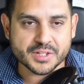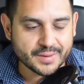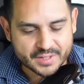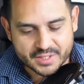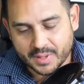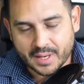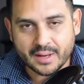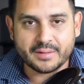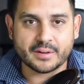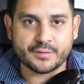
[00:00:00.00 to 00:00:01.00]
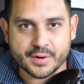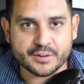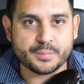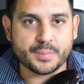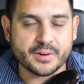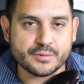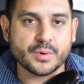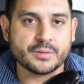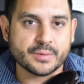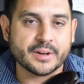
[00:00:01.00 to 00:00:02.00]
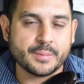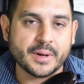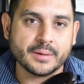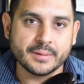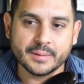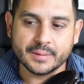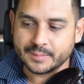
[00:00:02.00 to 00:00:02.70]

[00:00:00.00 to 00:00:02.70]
Just give us some context for your experience with direct mail.